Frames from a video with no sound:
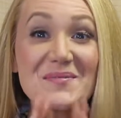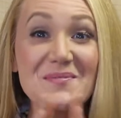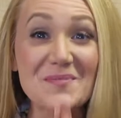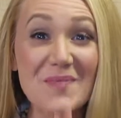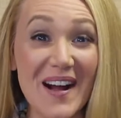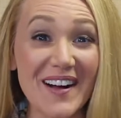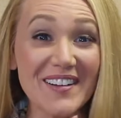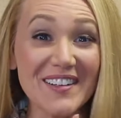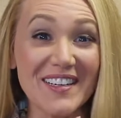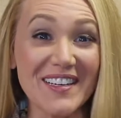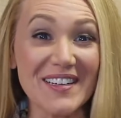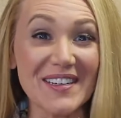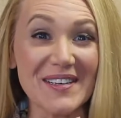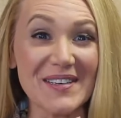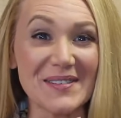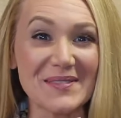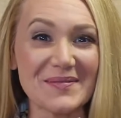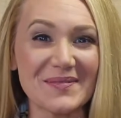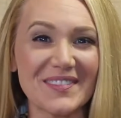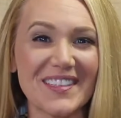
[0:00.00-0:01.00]

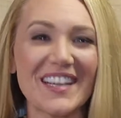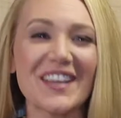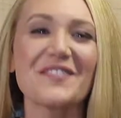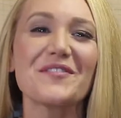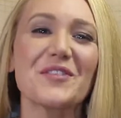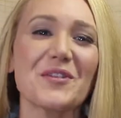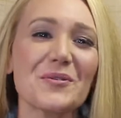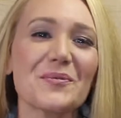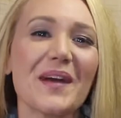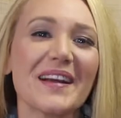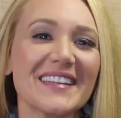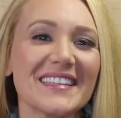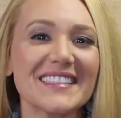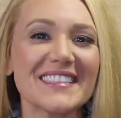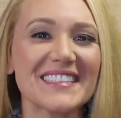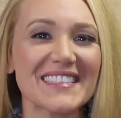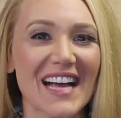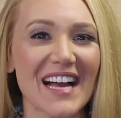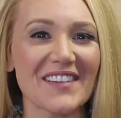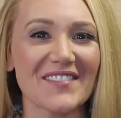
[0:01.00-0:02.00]
Welcome. If you're ready
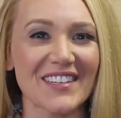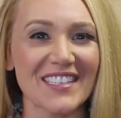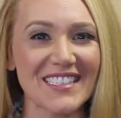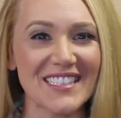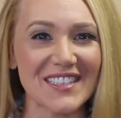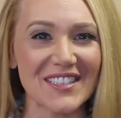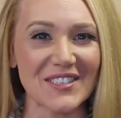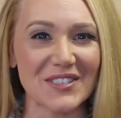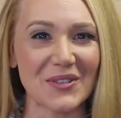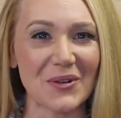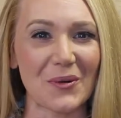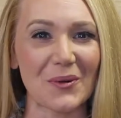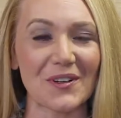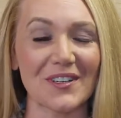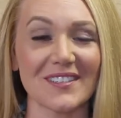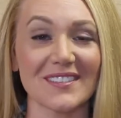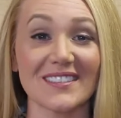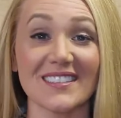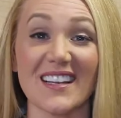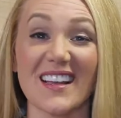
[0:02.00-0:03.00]
to dive into this
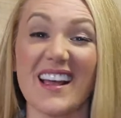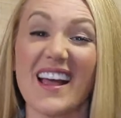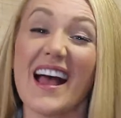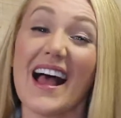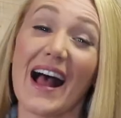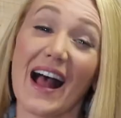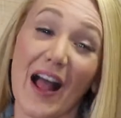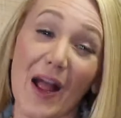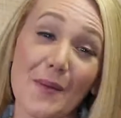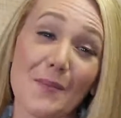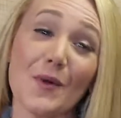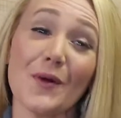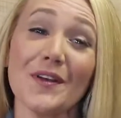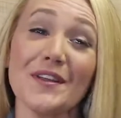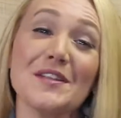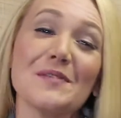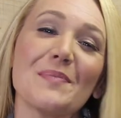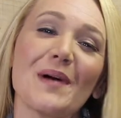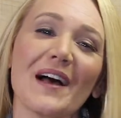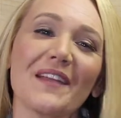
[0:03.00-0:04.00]
course, I'm
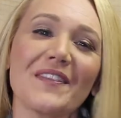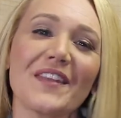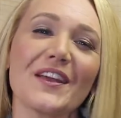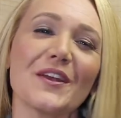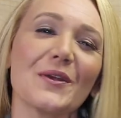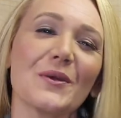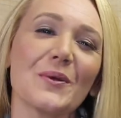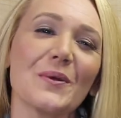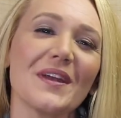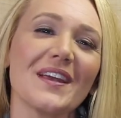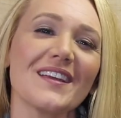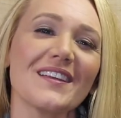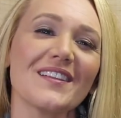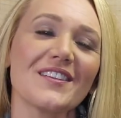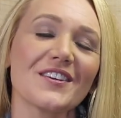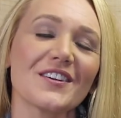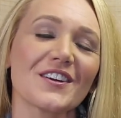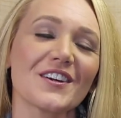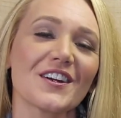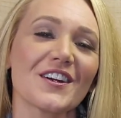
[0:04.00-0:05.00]
willing to bet that you
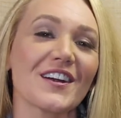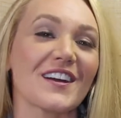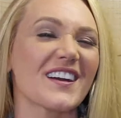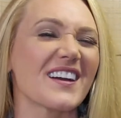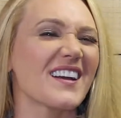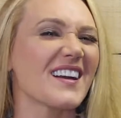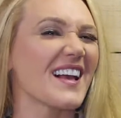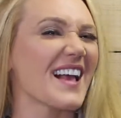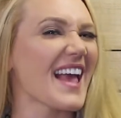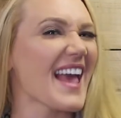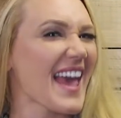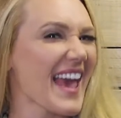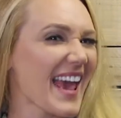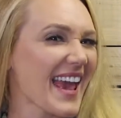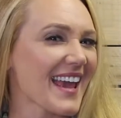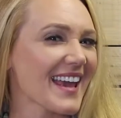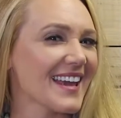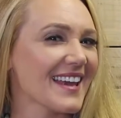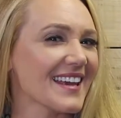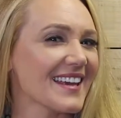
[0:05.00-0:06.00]
either
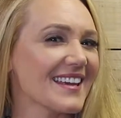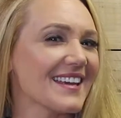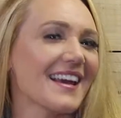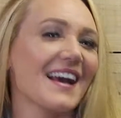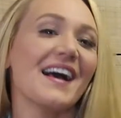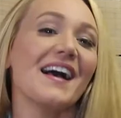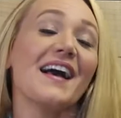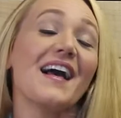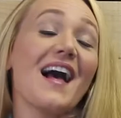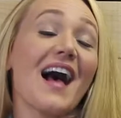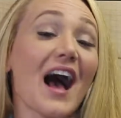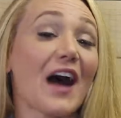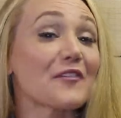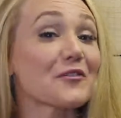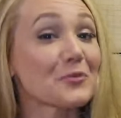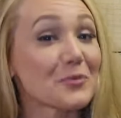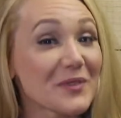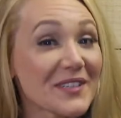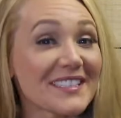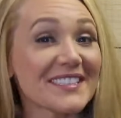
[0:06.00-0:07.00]
A, have
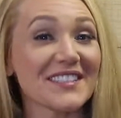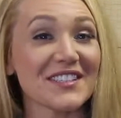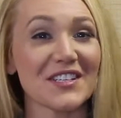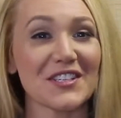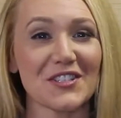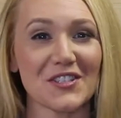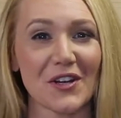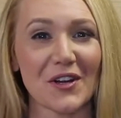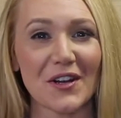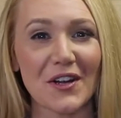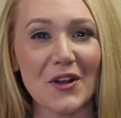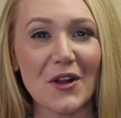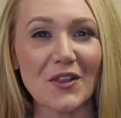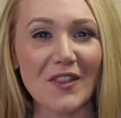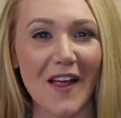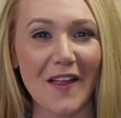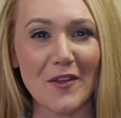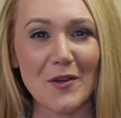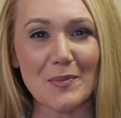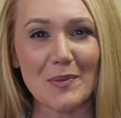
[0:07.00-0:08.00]
recently started a
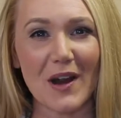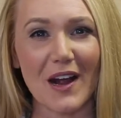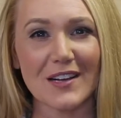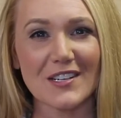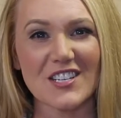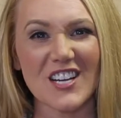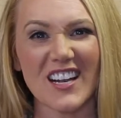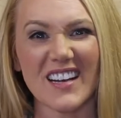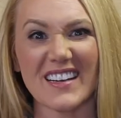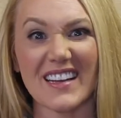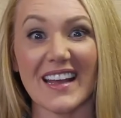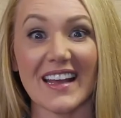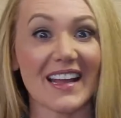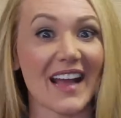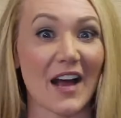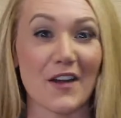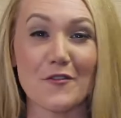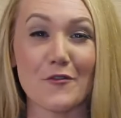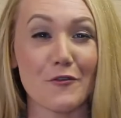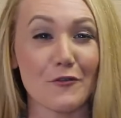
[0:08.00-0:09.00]
leather project and
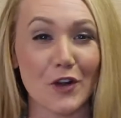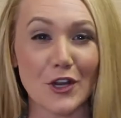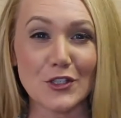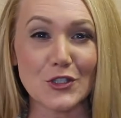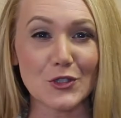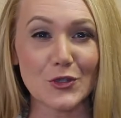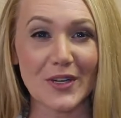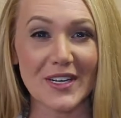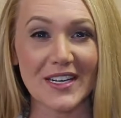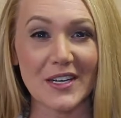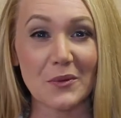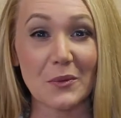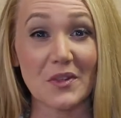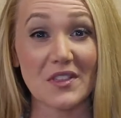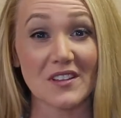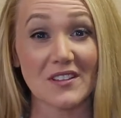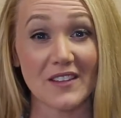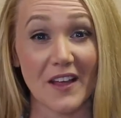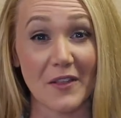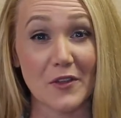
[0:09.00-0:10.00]
gotten frustrated with
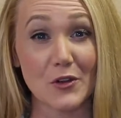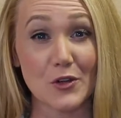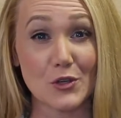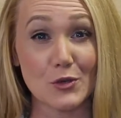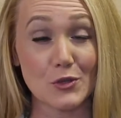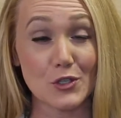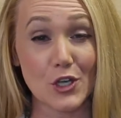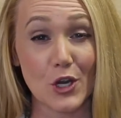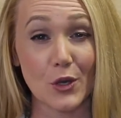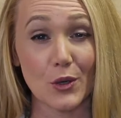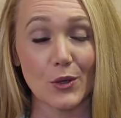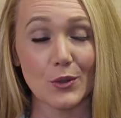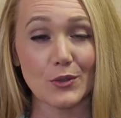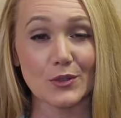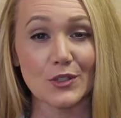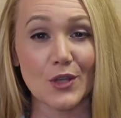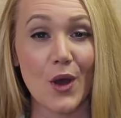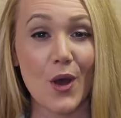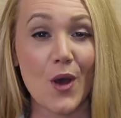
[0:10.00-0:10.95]
the leather you chose,